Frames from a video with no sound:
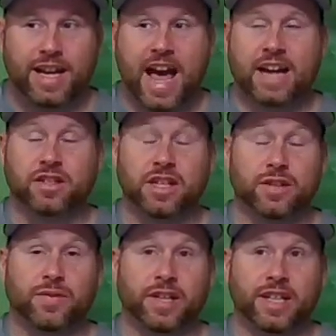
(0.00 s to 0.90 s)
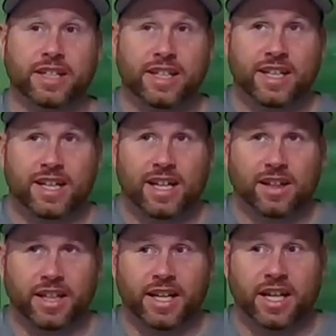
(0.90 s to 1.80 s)
Actually, it's funny,
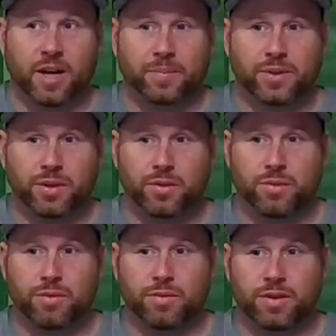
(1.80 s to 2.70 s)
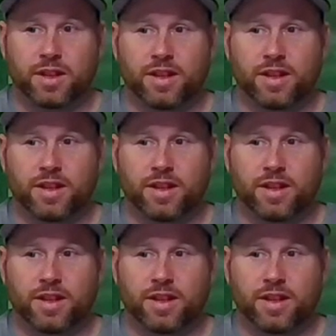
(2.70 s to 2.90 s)
leading up to